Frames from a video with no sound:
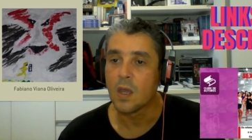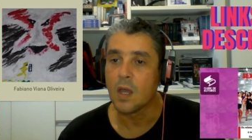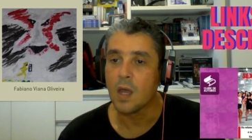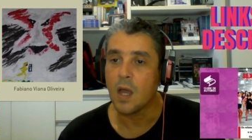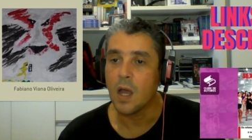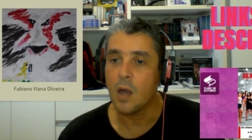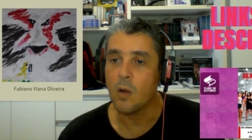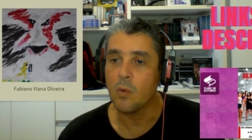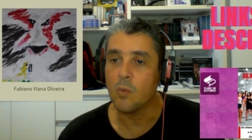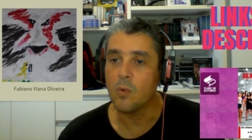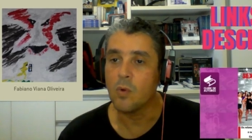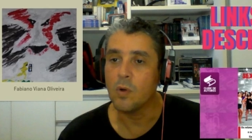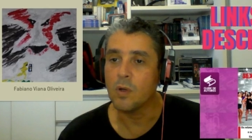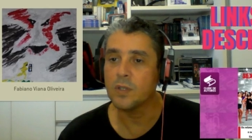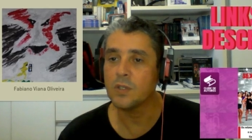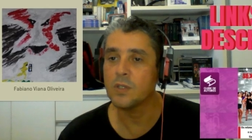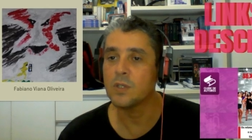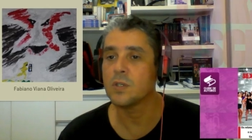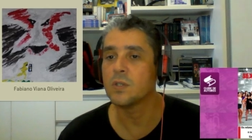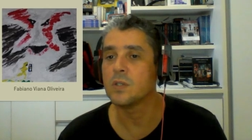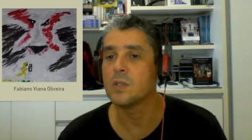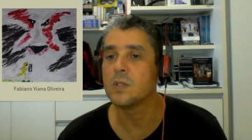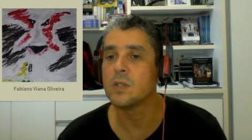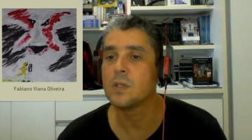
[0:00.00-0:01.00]
I
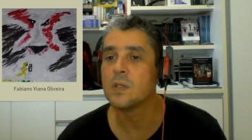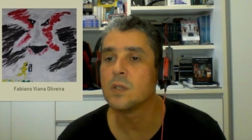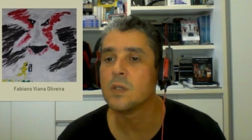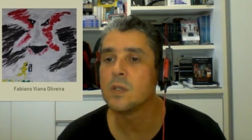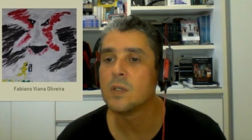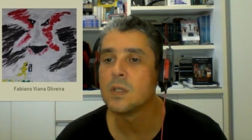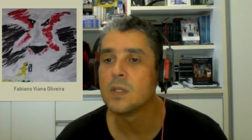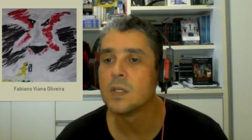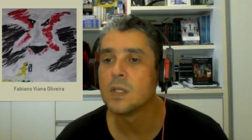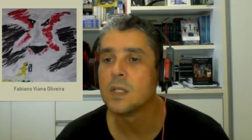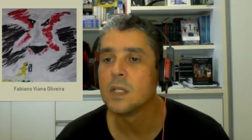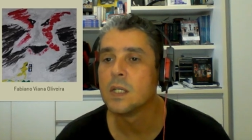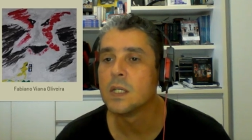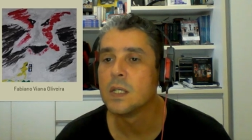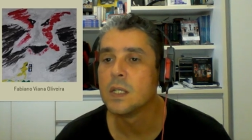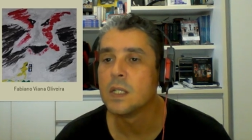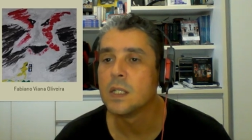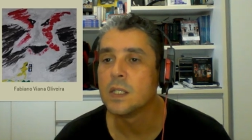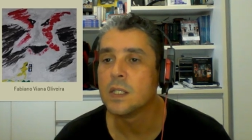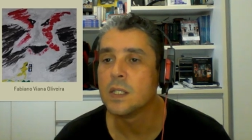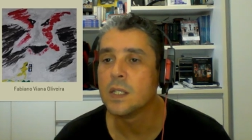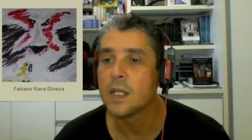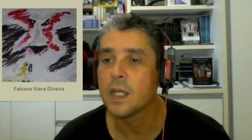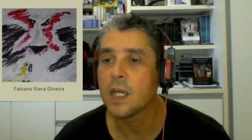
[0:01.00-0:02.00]
watched
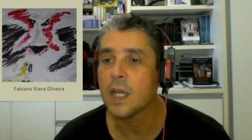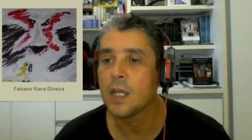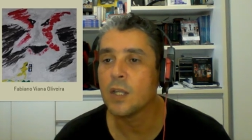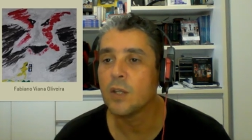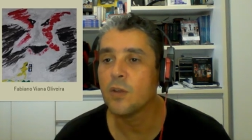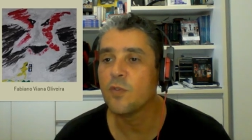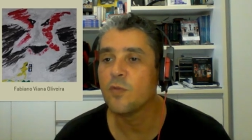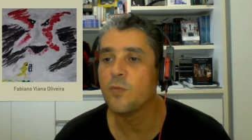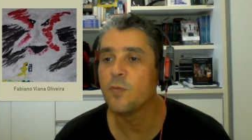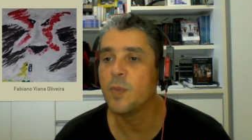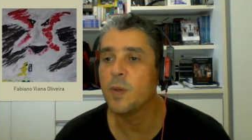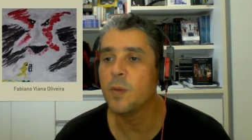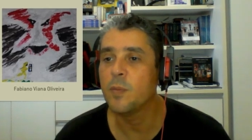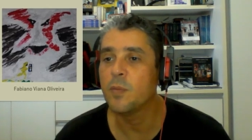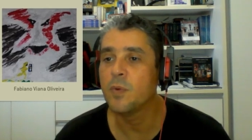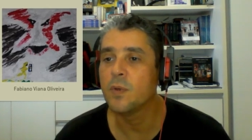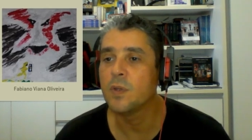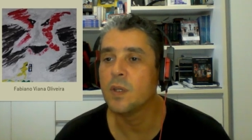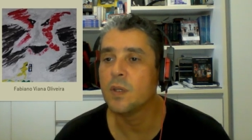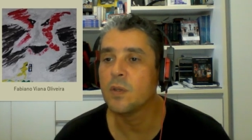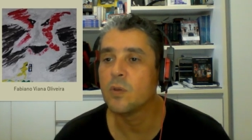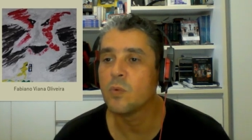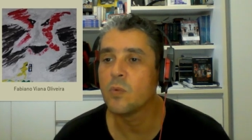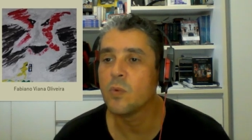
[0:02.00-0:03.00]
the kind of people
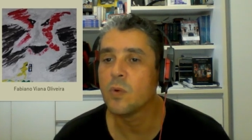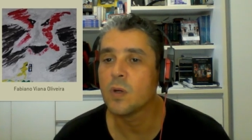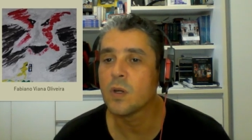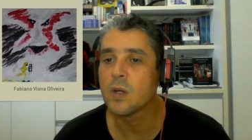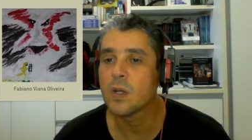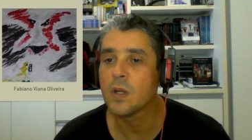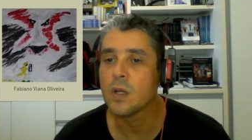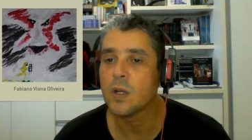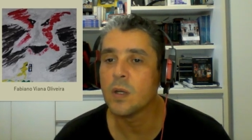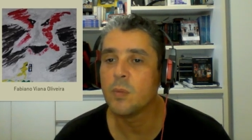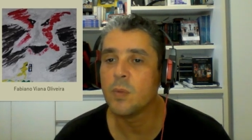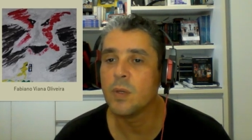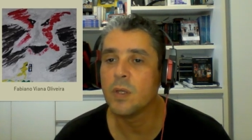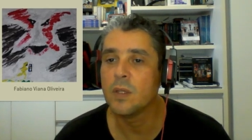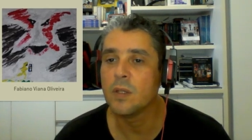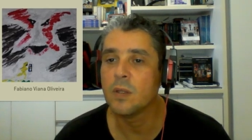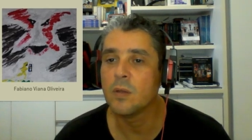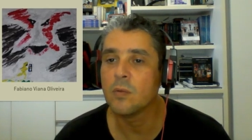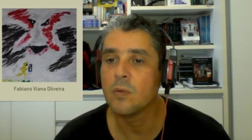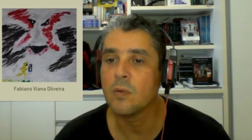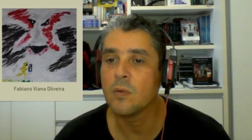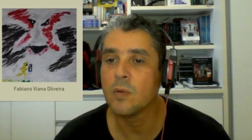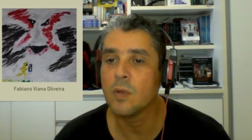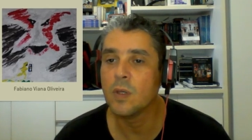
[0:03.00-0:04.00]
that were coming
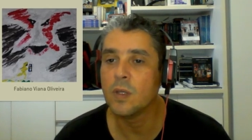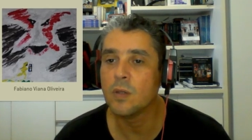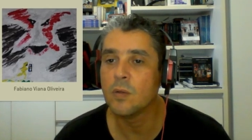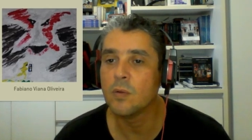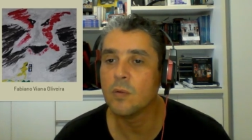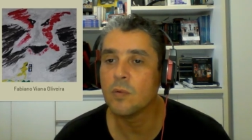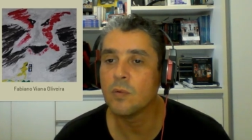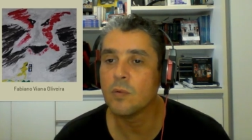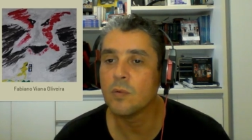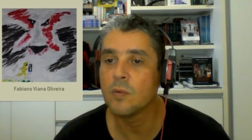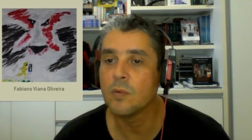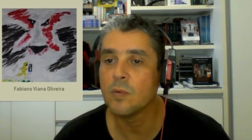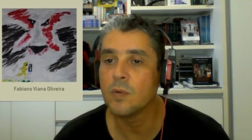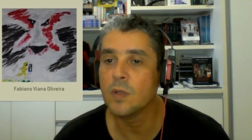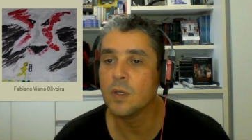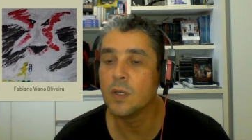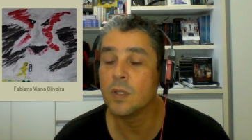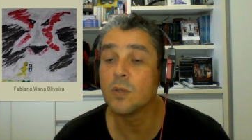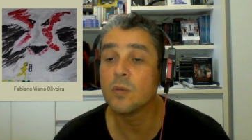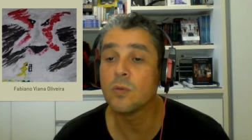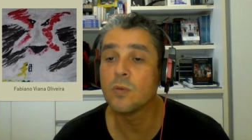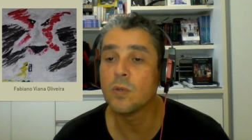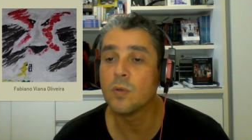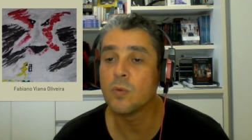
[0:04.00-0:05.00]

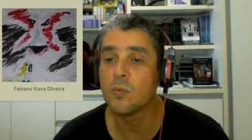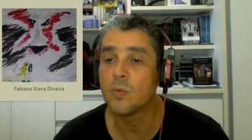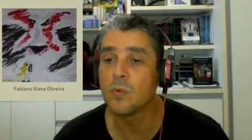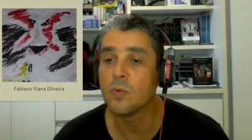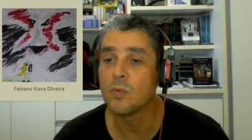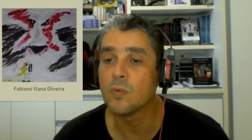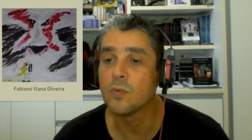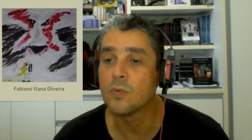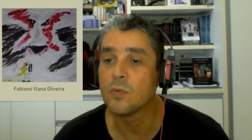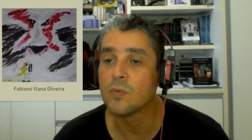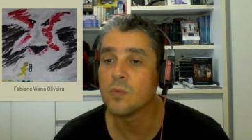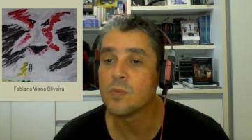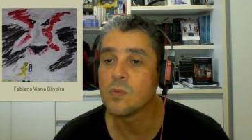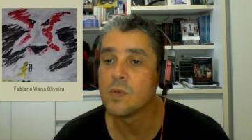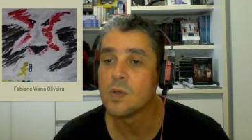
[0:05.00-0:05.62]
into the room.